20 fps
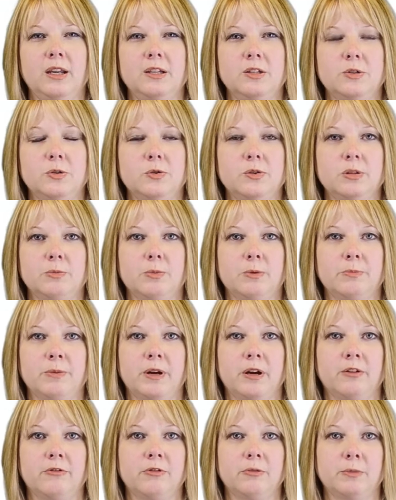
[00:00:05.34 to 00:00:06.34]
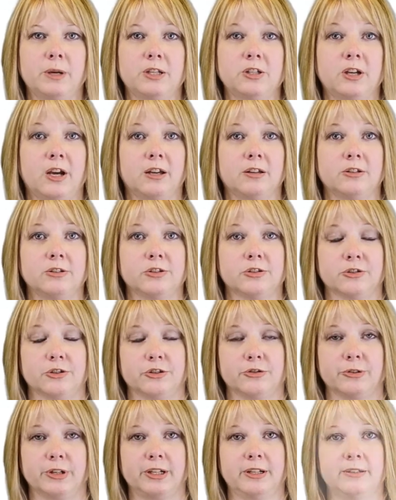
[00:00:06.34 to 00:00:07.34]
I do to prepare for my child's
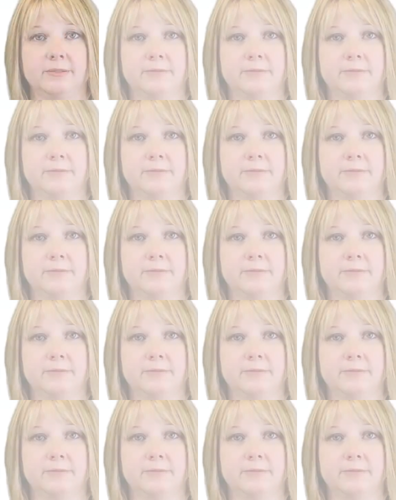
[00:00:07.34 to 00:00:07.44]
surgery?